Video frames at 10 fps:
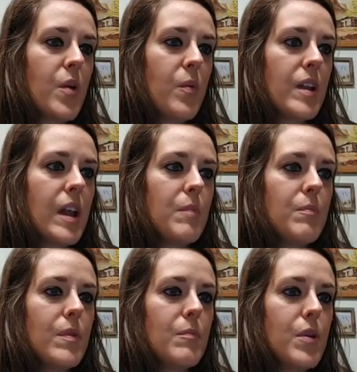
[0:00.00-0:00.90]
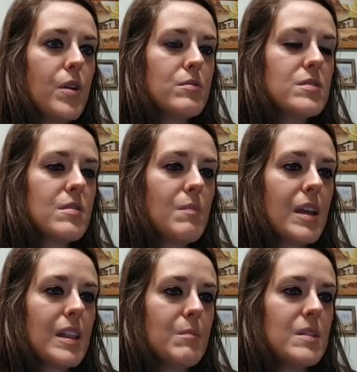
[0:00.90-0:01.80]
When I imposed
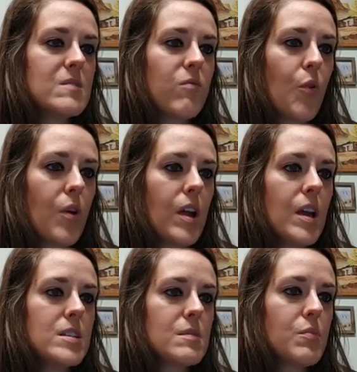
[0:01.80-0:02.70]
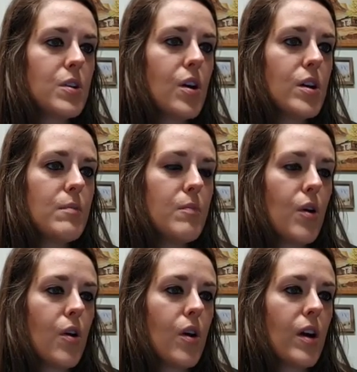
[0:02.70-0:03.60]
my limits for it, put on a
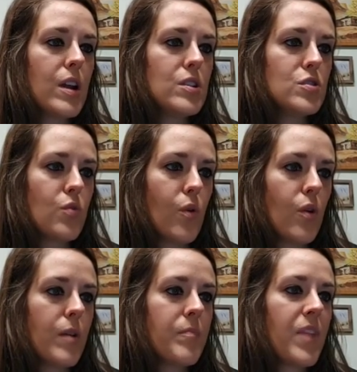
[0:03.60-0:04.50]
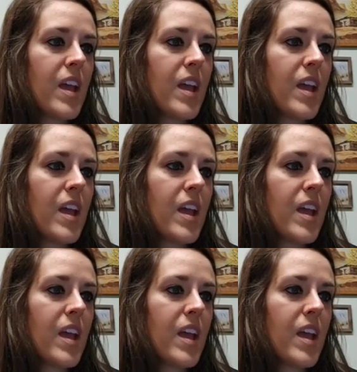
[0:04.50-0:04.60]
bar and door,